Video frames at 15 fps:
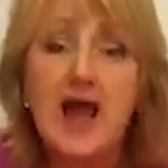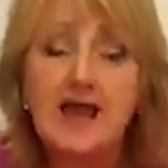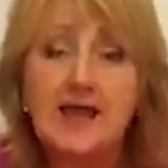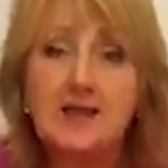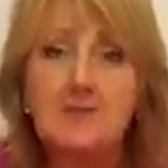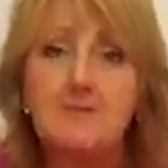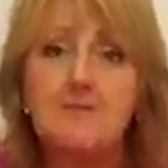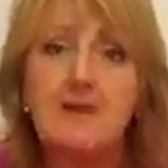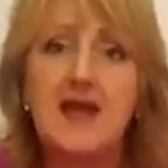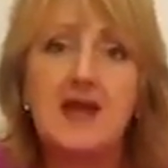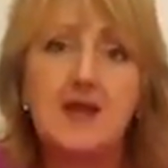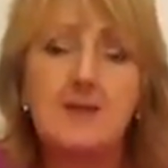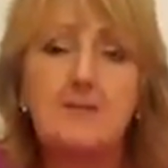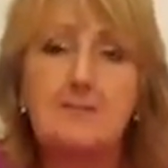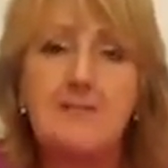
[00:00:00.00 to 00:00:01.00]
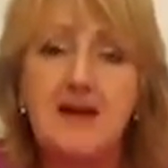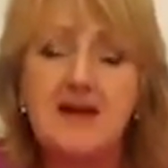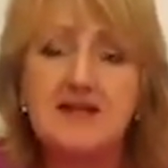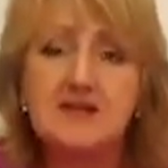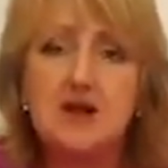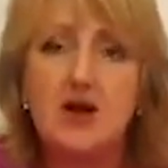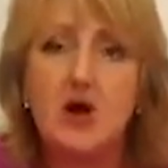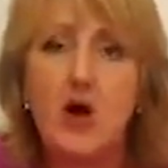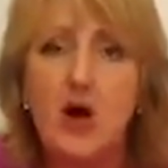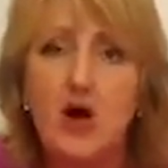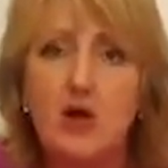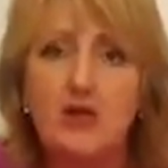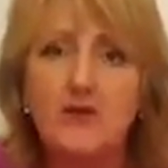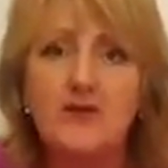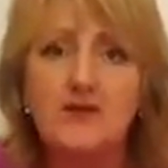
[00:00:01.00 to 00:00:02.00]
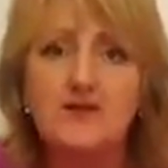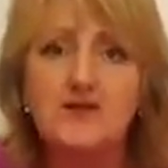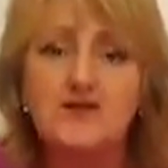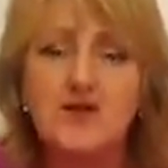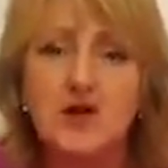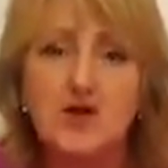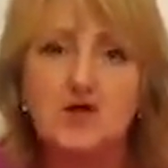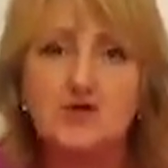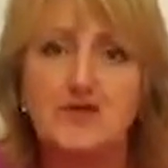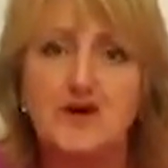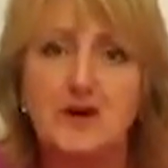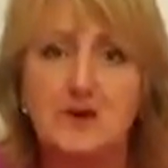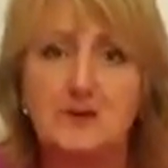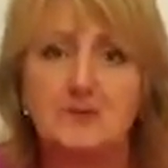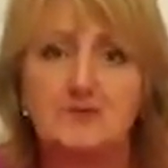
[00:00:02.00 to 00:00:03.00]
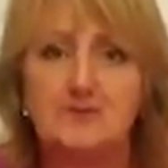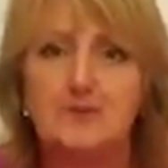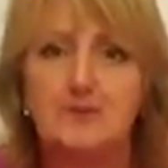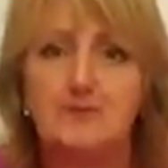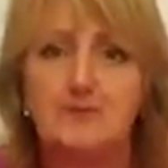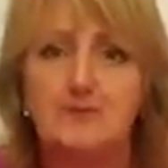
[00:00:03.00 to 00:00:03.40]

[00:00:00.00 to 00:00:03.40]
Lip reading: I can make a bed on the sofa.